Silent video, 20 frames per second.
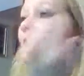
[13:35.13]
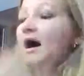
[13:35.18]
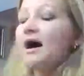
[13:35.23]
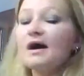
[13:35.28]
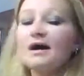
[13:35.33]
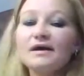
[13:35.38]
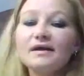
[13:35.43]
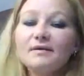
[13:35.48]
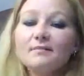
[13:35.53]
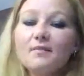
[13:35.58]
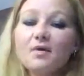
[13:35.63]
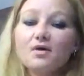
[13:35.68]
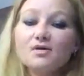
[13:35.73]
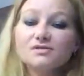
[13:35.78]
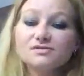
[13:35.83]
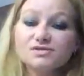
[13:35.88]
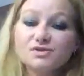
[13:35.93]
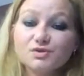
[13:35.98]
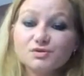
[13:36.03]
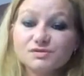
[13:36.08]
I am
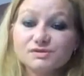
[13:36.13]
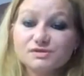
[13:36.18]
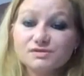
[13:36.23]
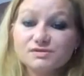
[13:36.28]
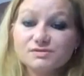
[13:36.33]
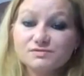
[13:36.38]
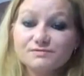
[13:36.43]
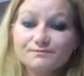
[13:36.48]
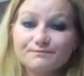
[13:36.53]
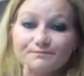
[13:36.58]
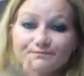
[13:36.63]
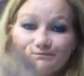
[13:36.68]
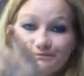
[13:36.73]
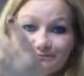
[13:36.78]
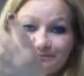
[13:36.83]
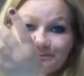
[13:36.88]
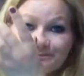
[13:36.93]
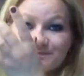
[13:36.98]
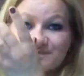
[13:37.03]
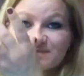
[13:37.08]
also
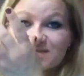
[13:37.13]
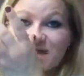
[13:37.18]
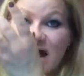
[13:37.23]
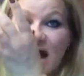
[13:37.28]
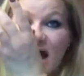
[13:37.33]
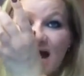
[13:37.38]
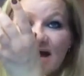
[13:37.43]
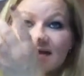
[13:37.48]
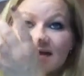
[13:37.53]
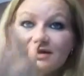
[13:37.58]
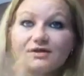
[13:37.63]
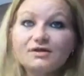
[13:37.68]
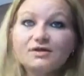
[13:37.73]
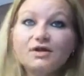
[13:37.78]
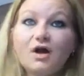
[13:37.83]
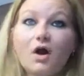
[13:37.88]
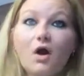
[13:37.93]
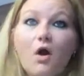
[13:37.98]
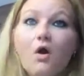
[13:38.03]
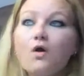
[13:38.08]
tired
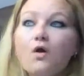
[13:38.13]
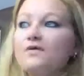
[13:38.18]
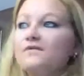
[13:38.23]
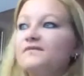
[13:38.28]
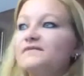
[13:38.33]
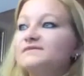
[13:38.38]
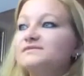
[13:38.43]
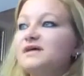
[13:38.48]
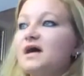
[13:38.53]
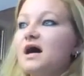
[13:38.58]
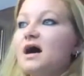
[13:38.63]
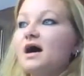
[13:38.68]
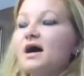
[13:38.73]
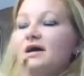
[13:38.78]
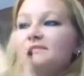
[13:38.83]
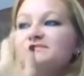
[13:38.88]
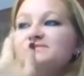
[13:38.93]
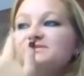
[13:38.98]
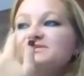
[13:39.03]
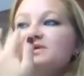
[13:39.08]
all the
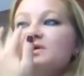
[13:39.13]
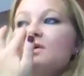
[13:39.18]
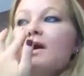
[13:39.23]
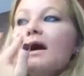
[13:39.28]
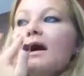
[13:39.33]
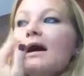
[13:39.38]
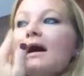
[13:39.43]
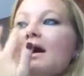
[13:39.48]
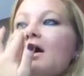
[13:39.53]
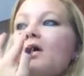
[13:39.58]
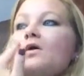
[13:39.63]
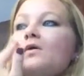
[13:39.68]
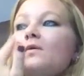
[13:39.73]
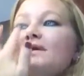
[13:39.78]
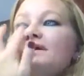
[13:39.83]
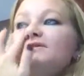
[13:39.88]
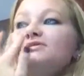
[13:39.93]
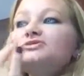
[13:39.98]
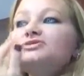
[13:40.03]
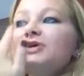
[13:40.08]
time, so I
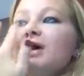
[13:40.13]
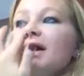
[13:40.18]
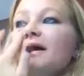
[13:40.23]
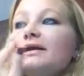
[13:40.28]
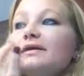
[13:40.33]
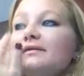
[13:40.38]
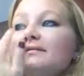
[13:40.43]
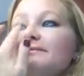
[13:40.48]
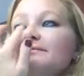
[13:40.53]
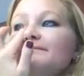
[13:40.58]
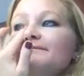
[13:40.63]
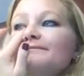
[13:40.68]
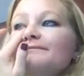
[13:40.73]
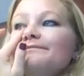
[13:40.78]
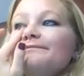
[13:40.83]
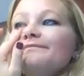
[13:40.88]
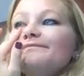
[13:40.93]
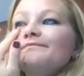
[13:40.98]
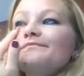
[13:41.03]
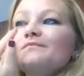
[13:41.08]
always try to
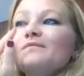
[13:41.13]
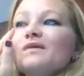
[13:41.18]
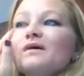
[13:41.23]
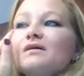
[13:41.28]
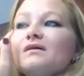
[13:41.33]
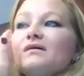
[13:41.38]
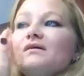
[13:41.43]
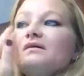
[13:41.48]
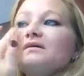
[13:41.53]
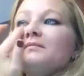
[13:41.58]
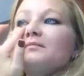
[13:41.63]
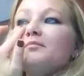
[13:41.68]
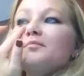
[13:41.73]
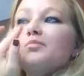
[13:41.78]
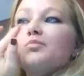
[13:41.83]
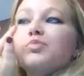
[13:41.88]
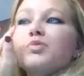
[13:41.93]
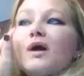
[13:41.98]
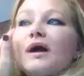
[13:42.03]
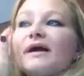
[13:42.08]

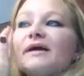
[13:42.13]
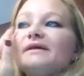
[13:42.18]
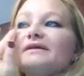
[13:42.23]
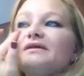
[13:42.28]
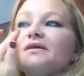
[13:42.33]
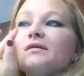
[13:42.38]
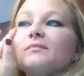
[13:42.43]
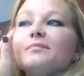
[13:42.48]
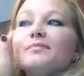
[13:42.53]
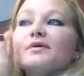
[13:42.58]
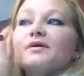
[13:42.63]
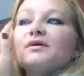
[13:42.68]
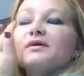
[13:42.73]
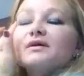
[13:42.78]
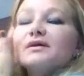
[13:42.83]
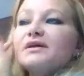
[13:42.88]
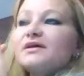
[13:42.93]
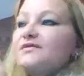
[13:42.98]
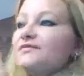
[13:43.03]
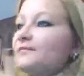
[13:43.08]
brighten up
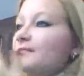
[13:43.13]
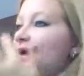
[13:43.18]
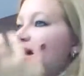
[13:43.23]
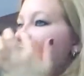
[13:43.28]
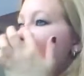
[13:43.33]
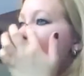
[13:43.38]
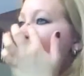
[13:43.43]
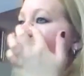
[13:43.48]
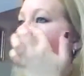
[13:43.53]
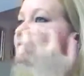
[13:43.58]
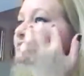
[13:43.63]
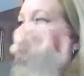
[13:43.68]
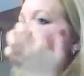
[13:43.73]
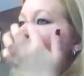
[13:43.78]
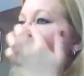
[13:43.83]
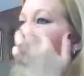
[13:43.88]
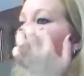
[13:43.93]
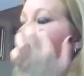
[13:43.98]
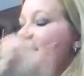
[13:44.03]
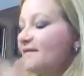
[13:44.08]
underneath my eyes
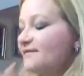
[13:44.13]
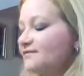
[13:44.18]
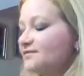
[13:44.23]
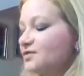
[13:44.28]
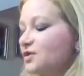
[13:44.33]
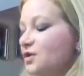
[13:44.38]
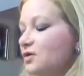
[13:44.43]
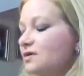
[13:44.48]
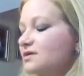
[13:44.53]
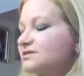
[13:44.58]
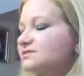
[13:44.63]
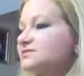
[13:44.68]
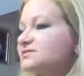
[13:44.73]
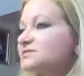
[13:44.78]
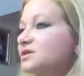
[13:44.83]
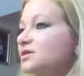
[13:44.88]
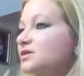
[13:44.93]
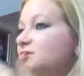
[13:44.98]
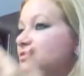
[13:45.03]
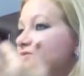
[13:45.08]
if I have dark
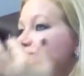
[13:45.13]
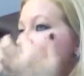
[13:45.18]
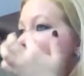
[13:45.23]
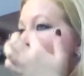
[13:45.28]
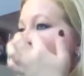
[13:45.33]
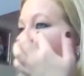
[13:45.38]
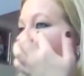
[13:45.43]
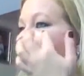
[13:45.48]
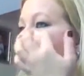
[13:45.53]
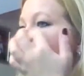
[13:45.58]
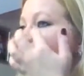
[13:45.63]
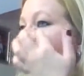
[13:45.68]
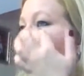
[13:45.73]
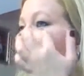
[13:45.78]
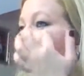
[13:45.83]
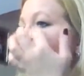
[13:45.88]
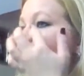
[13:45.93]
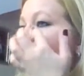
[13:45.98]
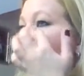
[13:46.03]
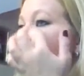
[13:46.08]
circles or
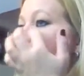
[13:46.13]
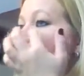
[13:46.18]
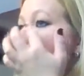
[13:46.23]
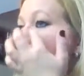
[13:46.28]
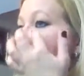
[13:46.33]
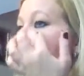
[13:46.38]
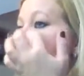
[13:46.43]
something.